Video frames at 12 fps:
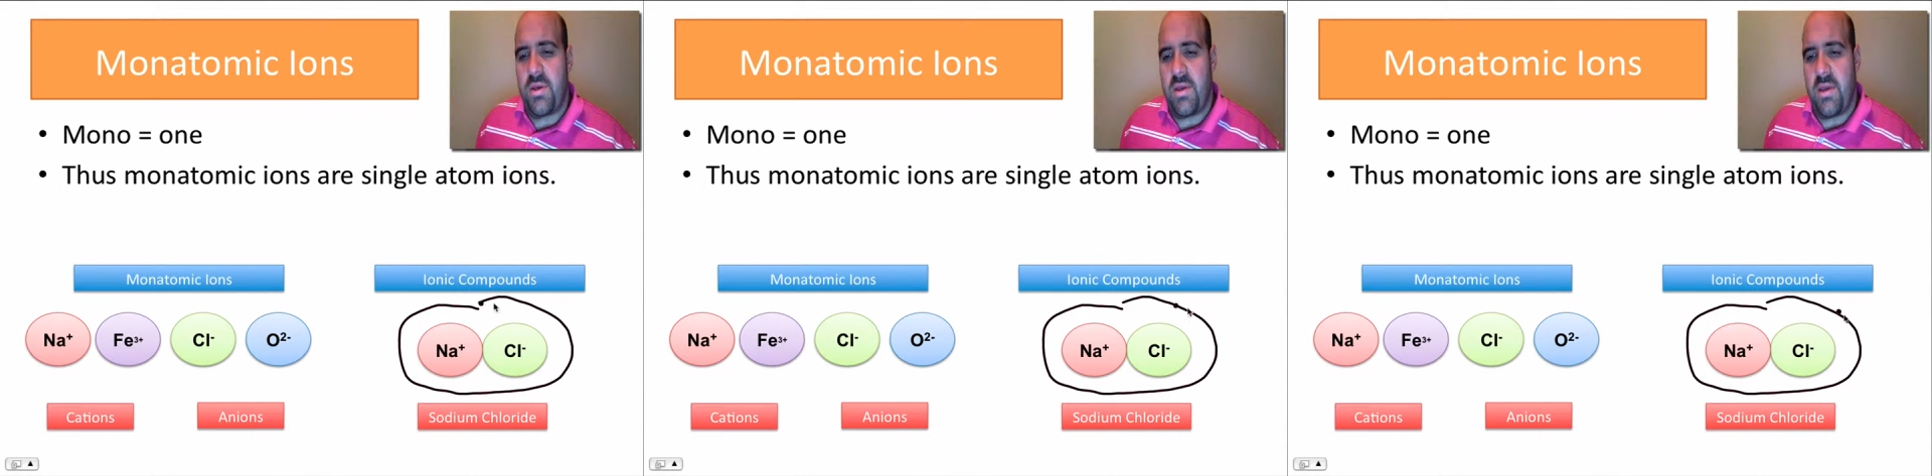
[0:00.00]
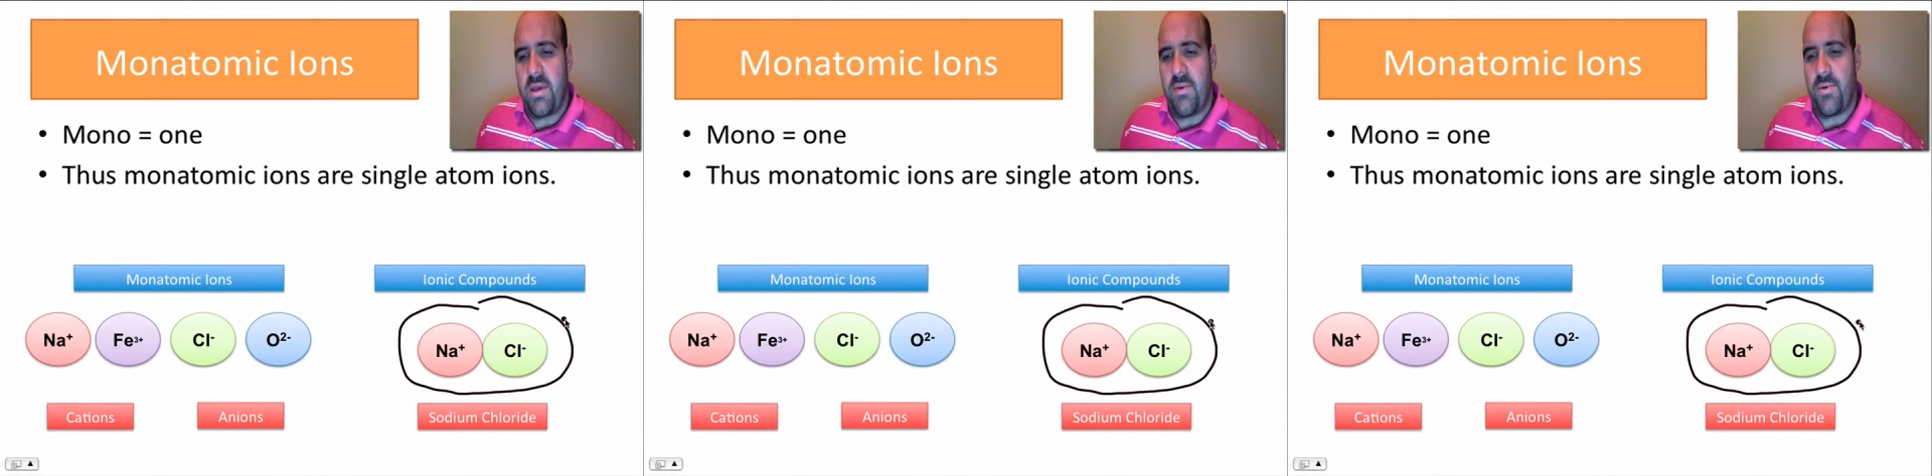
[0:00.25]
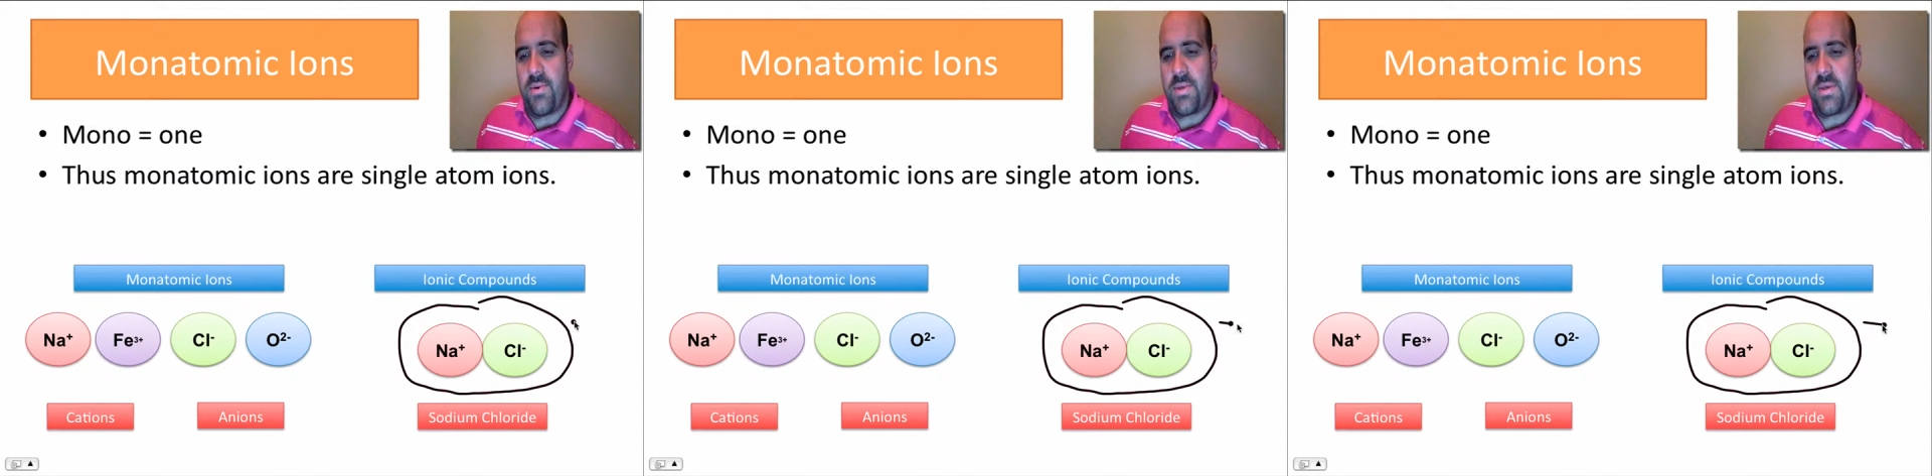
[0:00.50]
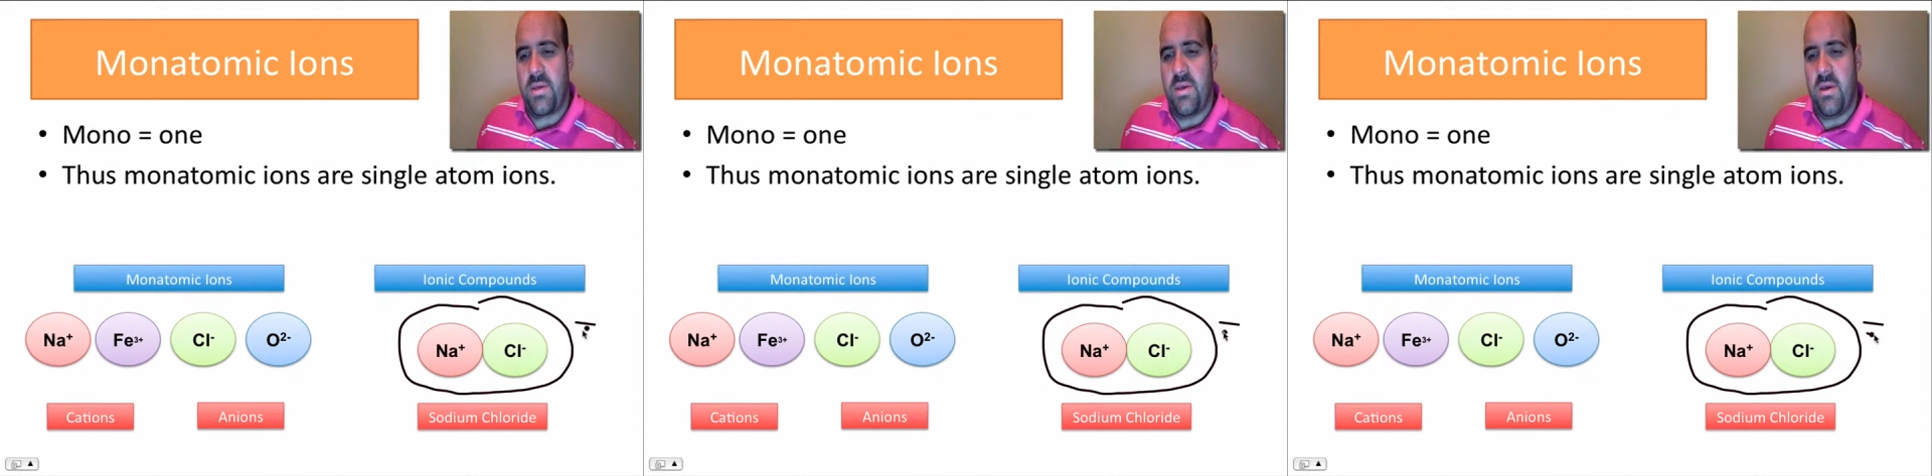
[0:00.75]

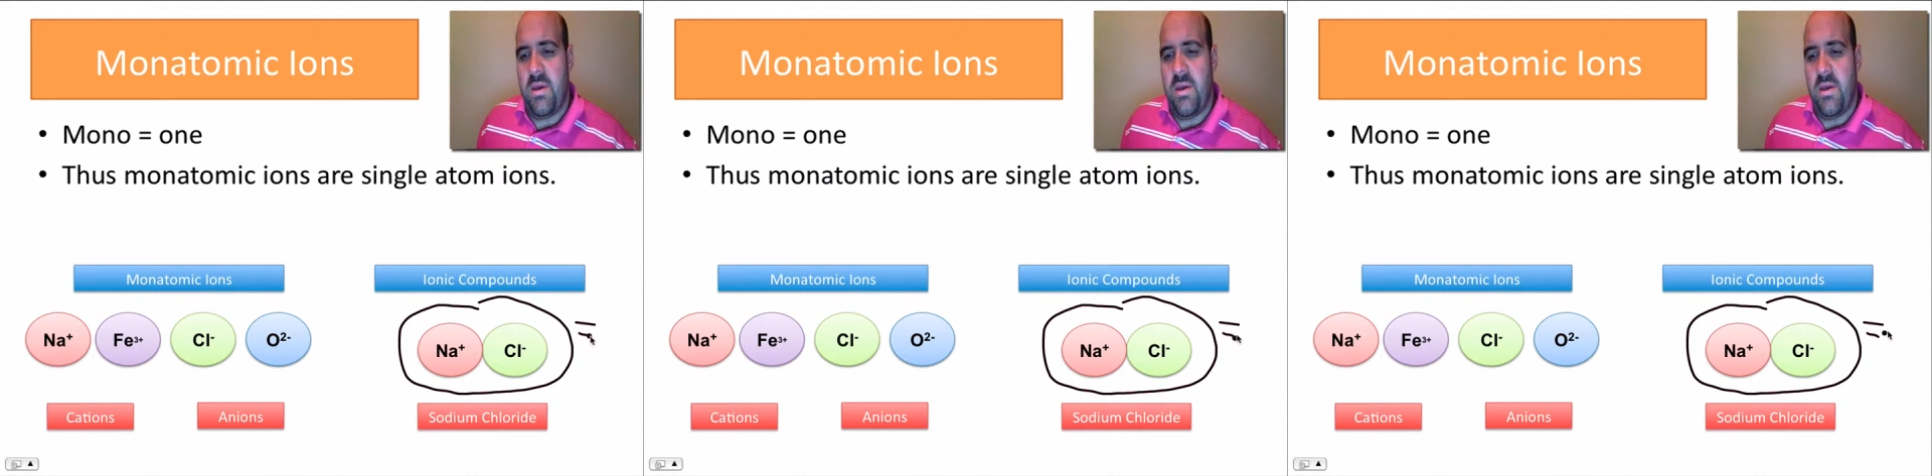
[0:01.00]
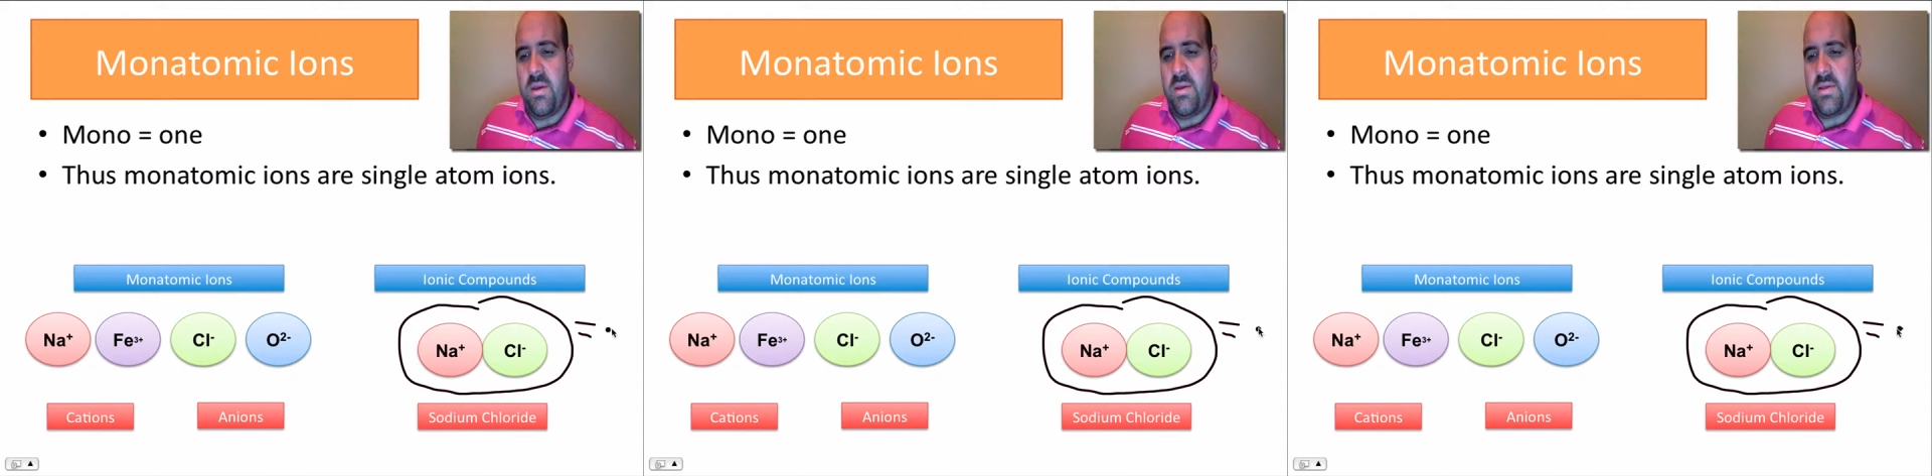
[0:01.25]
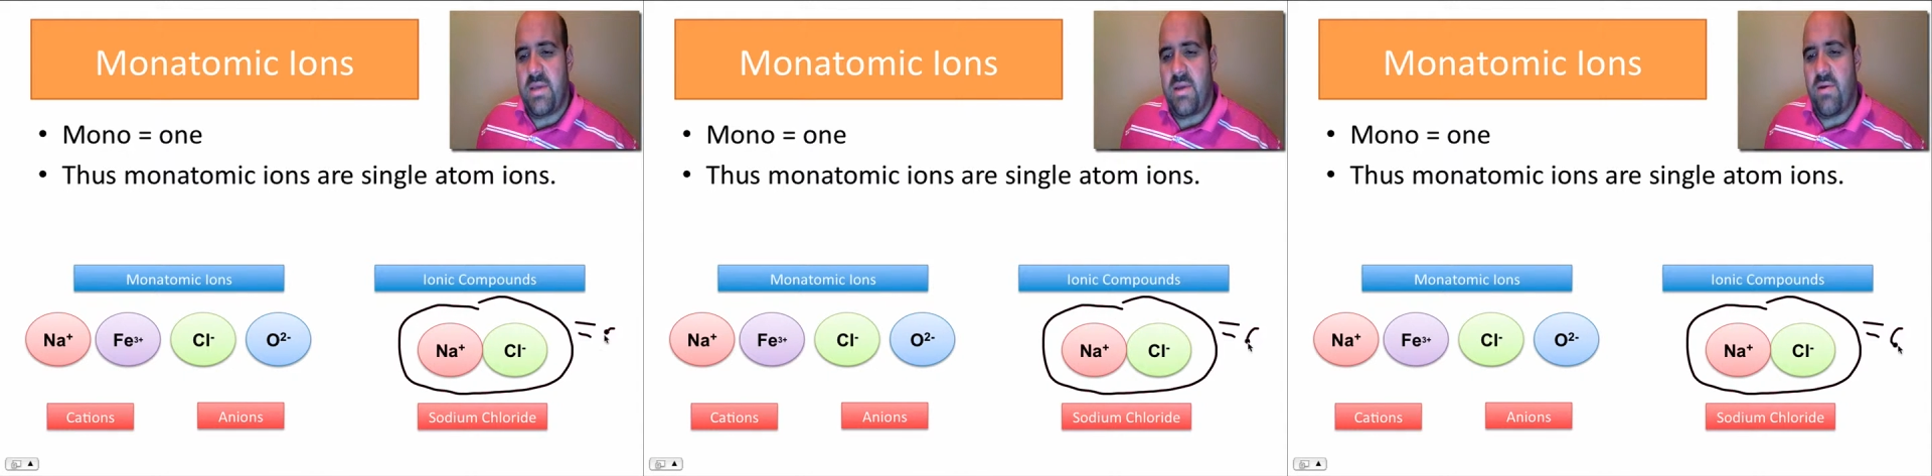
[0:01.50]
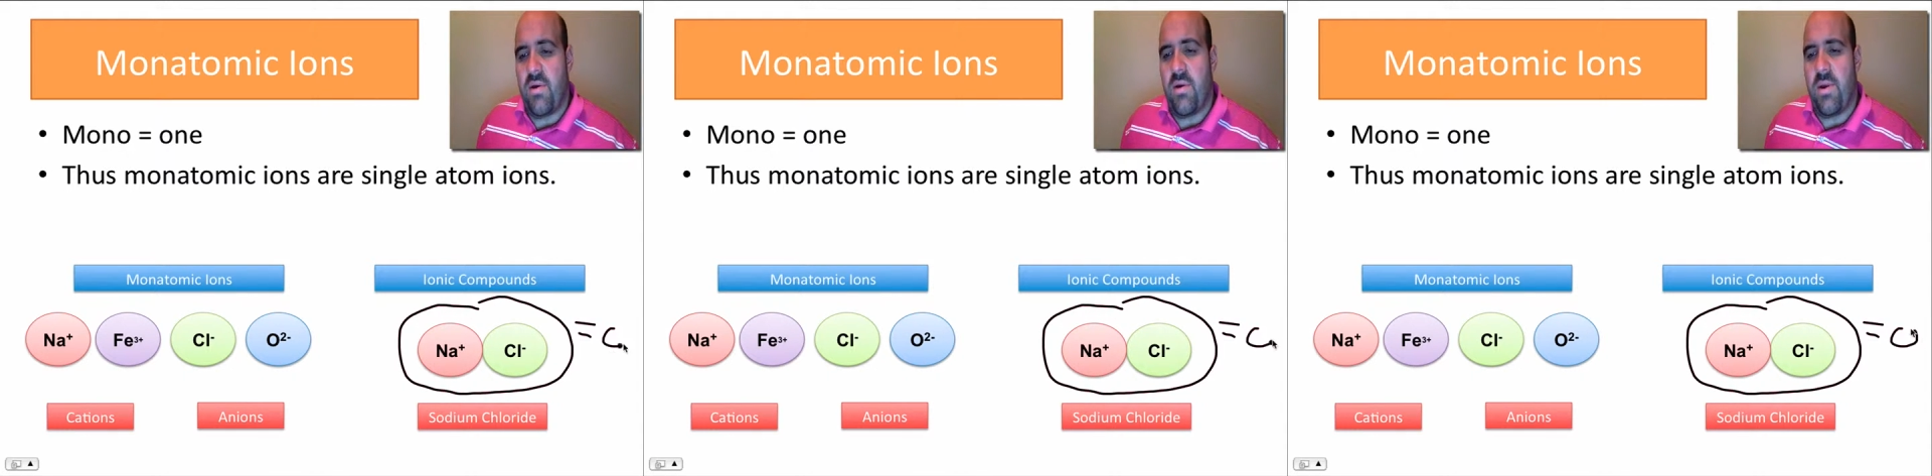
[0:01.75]
equals 0.